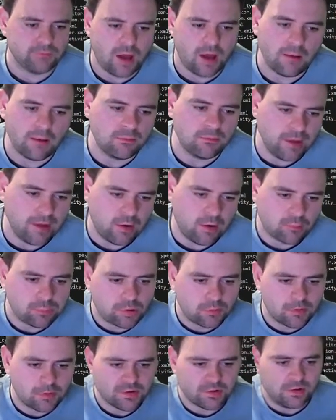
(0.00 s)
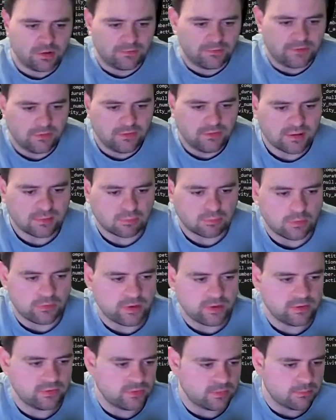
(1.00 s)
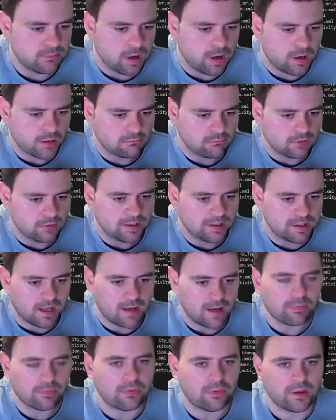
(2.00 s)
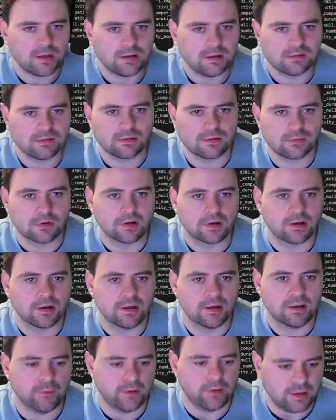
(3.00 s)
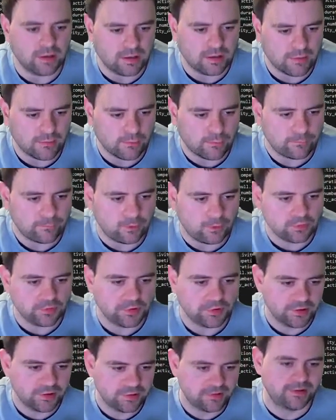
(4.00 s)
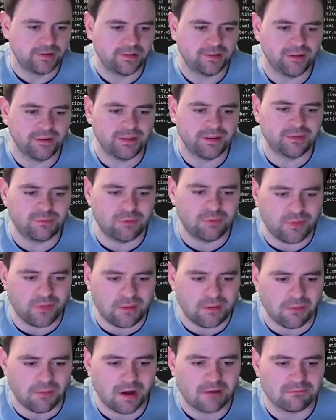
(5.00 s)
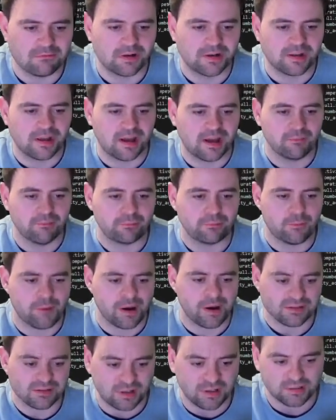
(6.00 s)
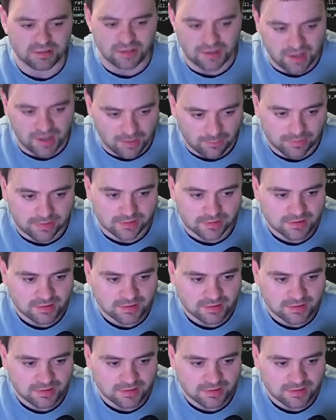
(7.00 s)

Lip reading: Now I probably shouldn't have done this within the my running app thing, so we're going to have another folder within my running app for my cycling app.